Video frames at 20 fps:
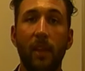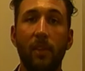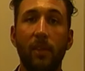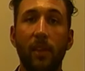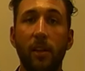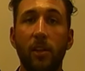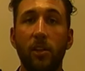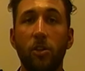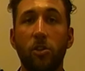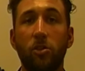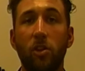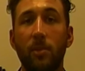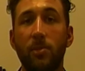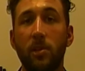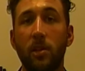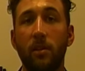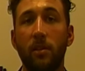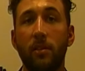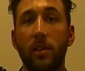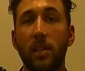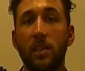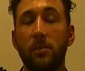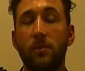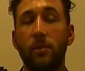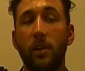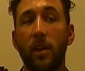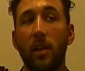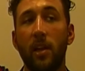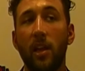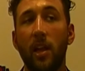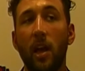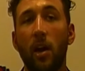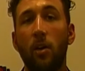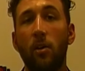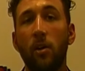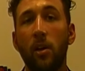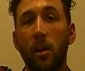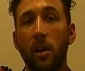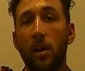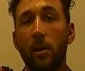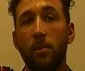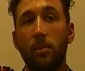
in the description of this video.